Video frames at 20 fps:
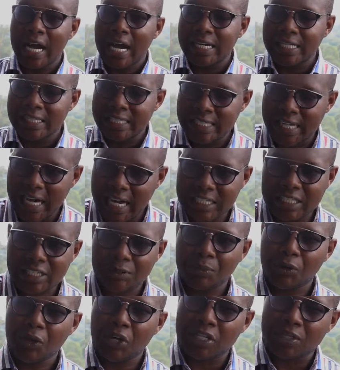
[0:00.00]
and
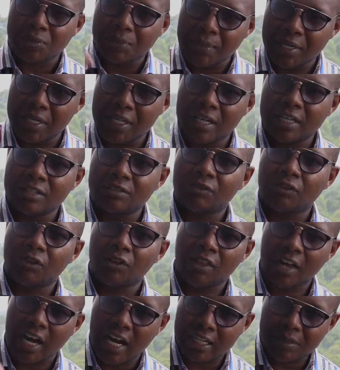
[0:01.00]
tangible experience for
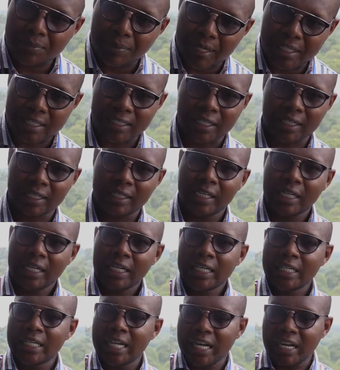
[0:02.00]
that matter
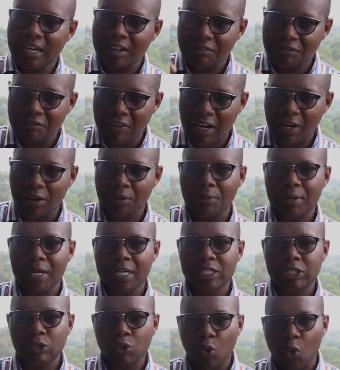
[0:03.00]
in an
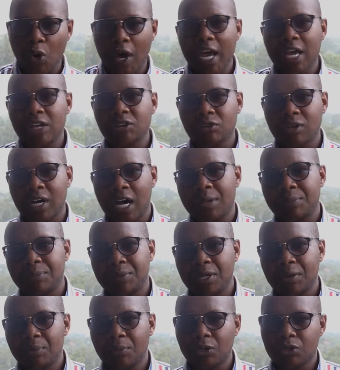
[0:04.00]
environment where you can
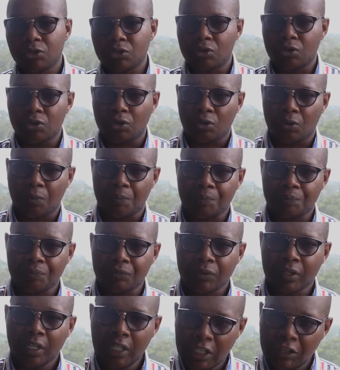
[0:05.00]
be able to grow.
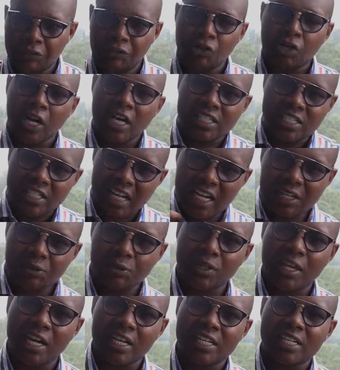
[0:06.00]
If you can start
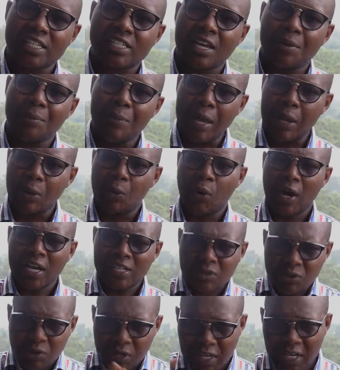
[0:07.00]
with an SME,
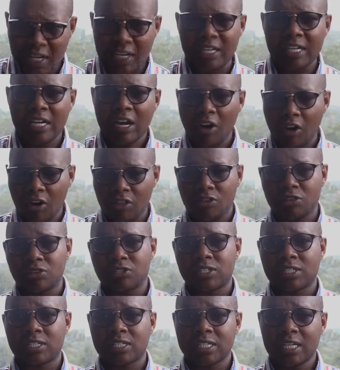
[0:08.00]
once you gain all
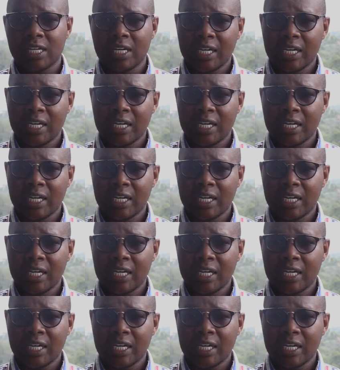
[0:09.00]
those